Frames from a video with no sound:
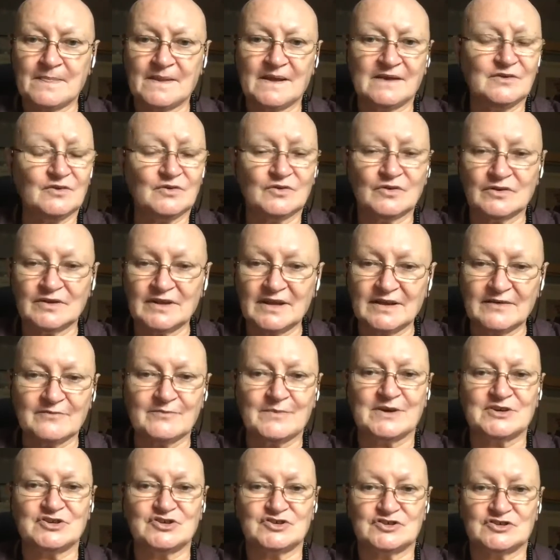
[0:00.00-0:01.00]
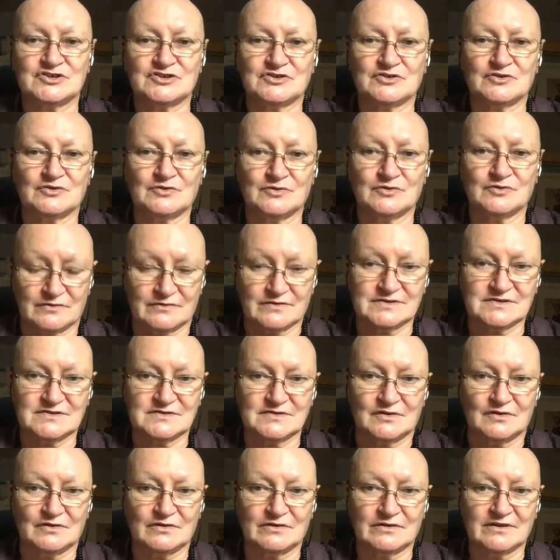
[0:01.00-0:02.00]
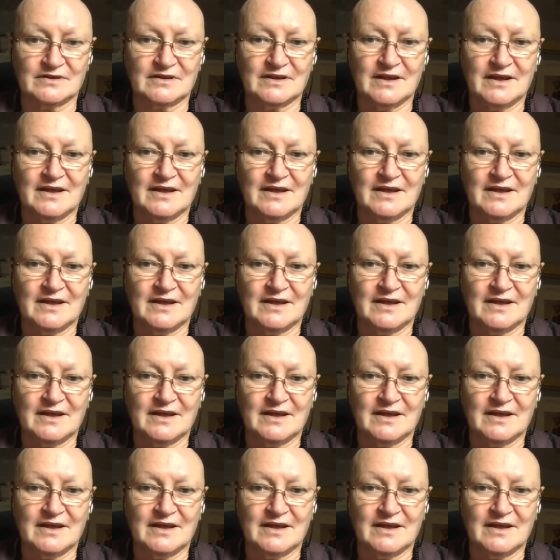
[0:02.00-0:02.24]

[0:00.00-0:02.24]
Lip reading: you don't have much good result.